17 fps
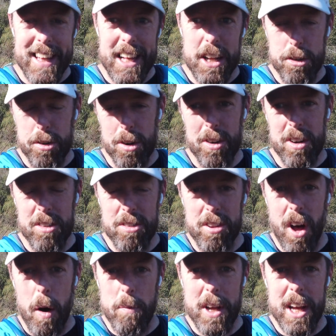he turned and
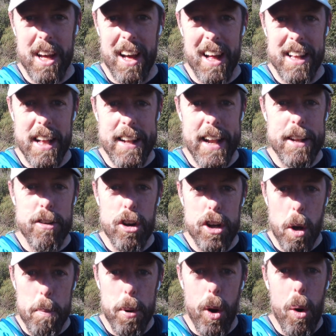saw me, and then he
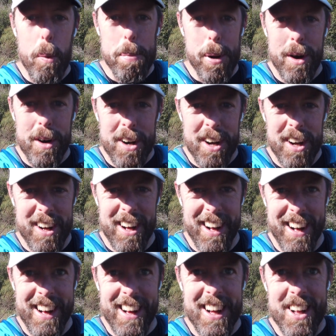took a poop.
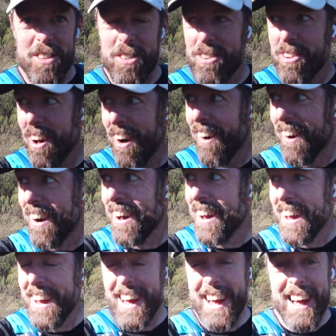So
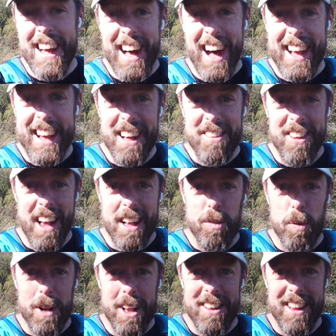I guess
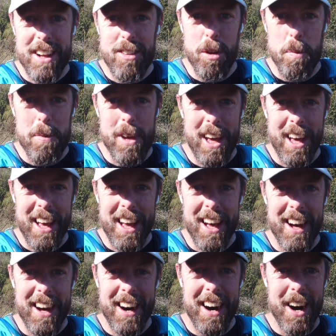that's what he thinks of
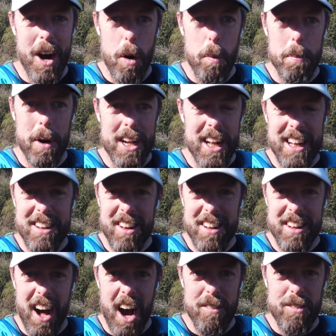me. But he
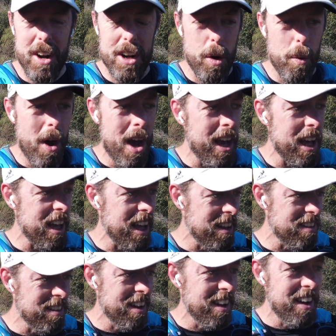did not run
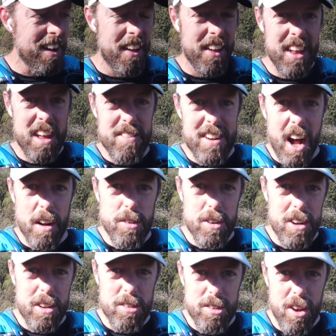away. Even
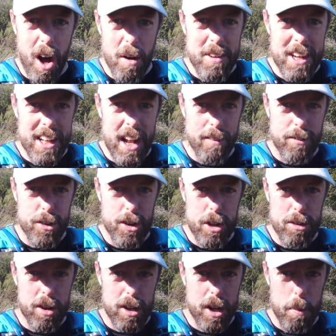after he saw me and after
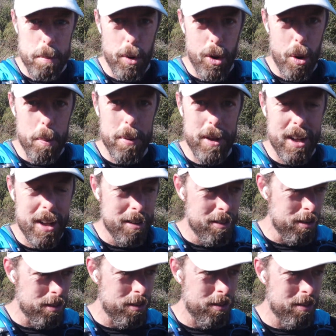he took a poop, he
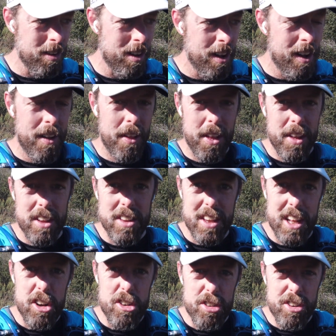just
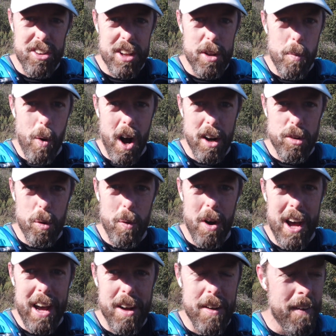leisurely walked
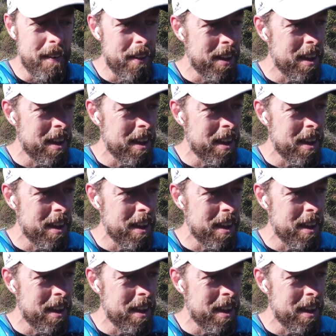away.